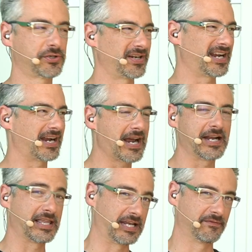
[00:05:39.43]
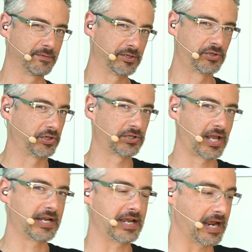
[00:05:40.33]
So I kind of think of them as just
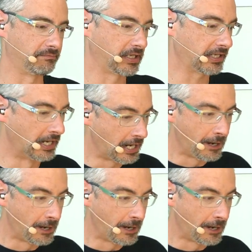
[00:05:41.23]
like gambling.